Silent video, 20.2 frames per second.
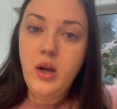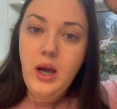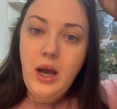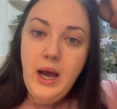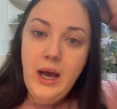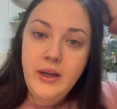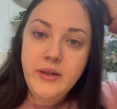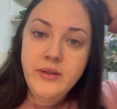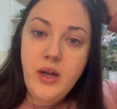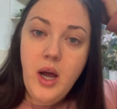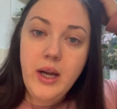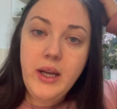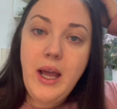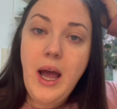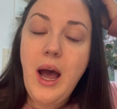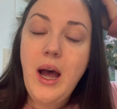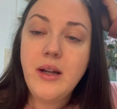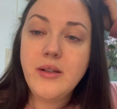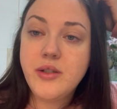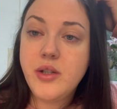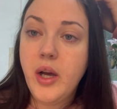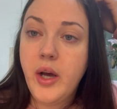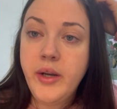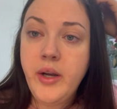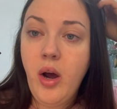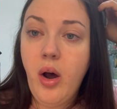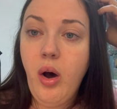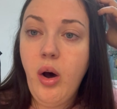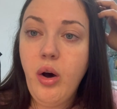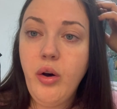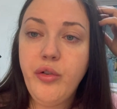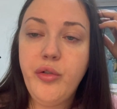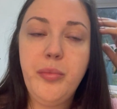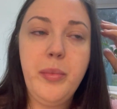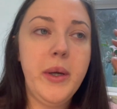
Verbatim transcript: and I can't turn it off